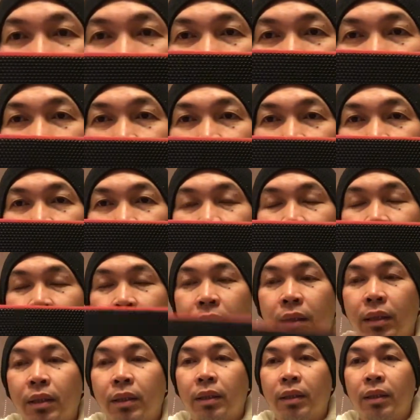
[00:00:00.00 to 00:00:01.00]
Pocket
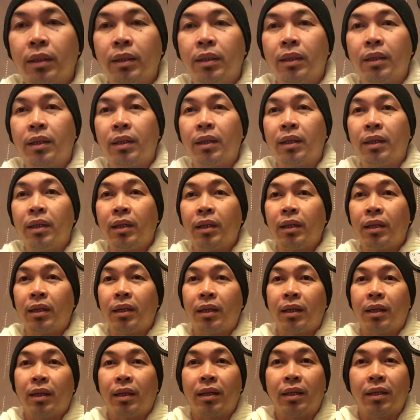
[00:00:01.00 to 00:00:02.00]

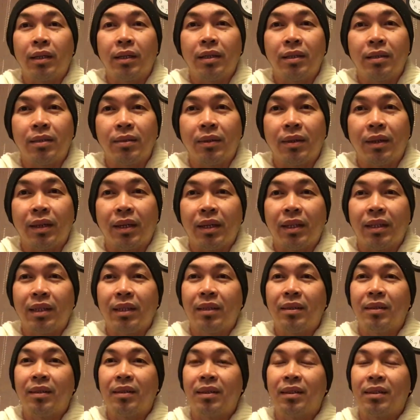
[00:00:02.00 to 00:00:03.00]
and this one
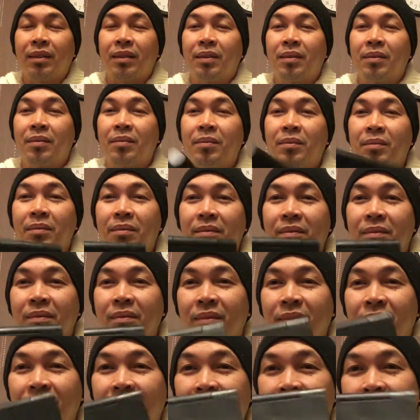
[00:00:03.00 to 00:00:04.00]

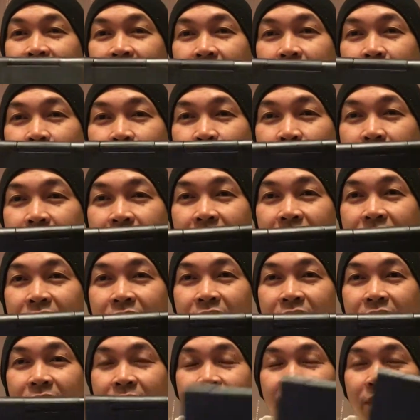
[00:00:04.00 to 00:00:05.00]
I bought
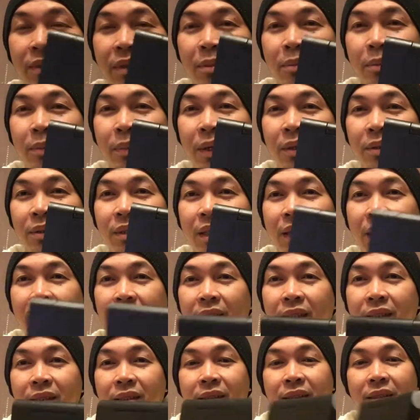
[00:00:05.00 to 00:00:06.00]
this from
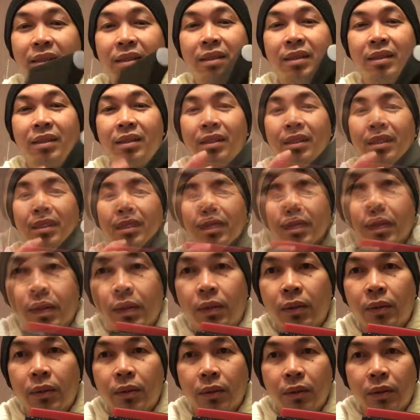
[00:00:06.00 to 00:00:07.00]
Poundland
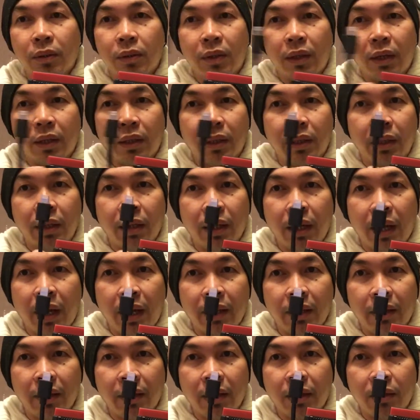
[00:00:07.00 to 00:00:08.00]
so you got the
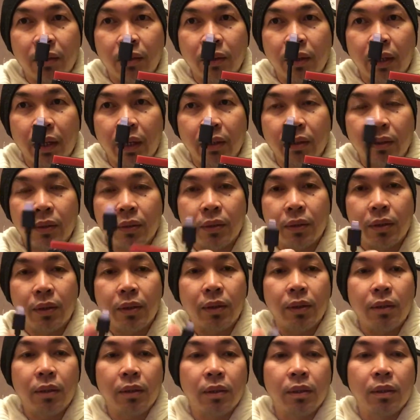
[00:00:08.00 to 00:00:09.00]
lightning connector
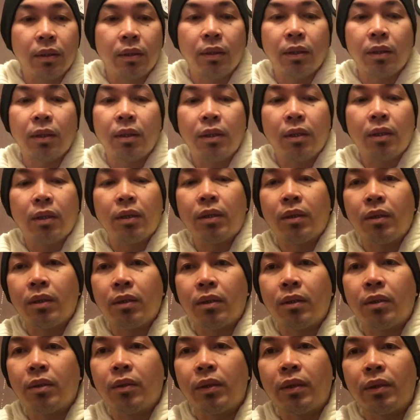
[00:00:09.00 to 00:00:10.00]

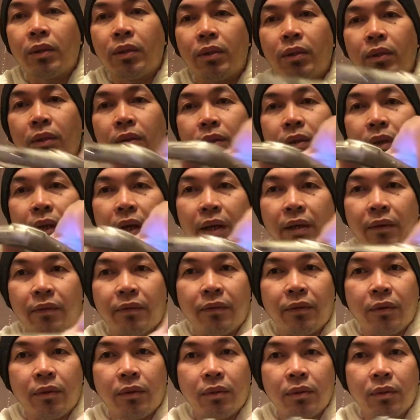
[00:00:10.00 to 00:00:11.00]
going to your
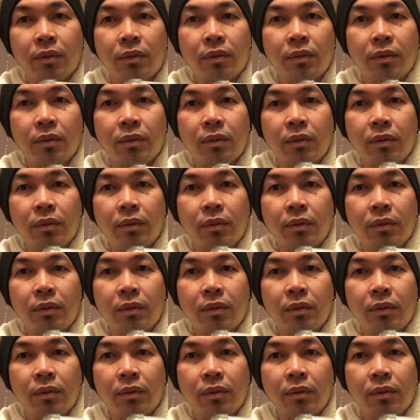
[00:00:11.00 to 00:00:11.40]
iPhone